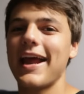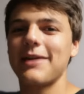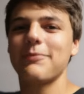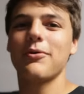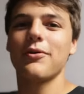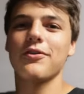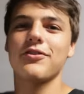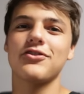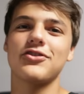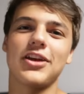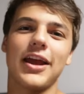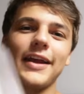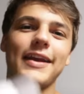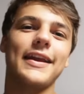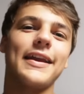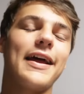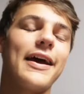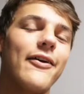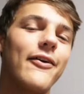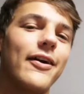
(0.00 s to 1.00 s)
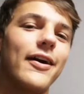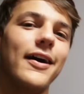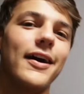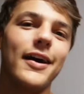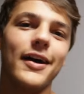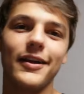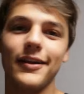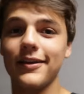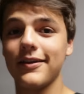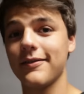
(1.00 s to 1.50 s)
Animals. Check it out.
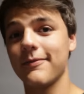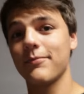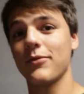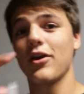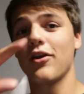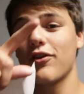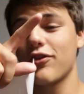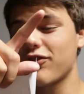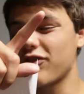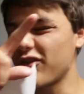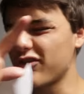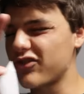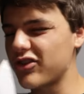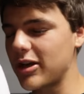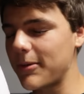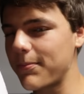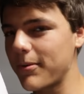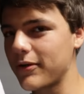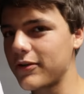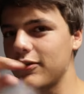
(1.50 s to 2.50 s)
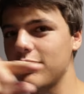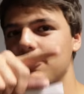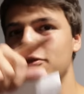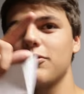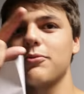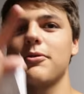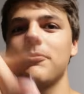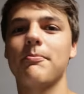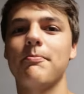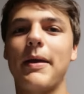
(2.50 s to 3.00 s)
Uh, search it up on
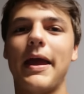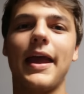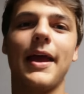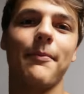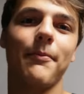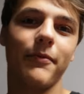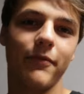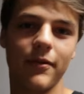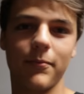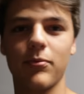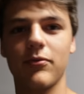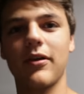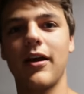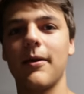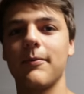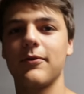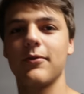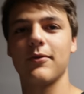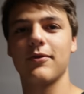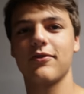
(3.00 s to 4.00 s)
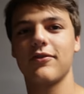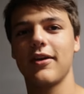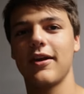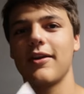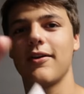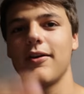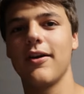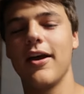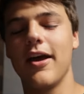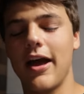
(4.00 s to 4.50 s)
YouTube and bam, subscribe to his
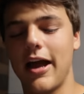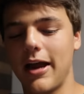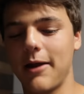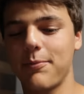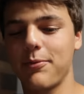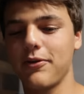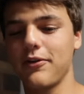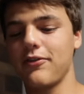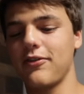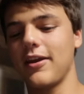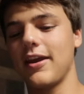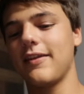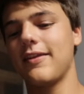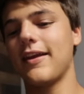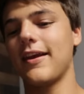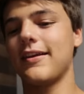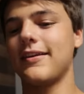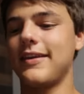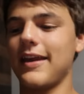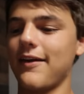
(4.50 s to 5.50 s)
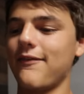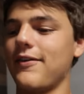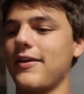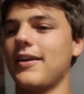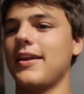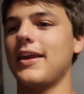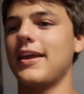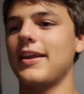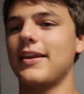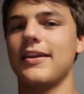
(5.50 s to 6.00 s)
channel. I appreciate that,
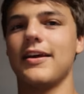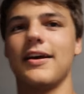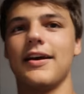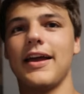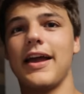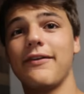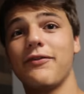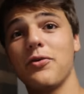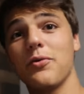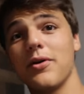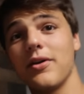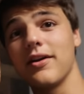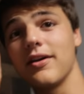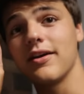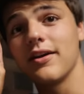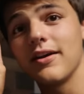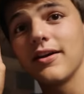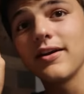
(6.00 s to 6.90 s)
Devin, and uh, everyone.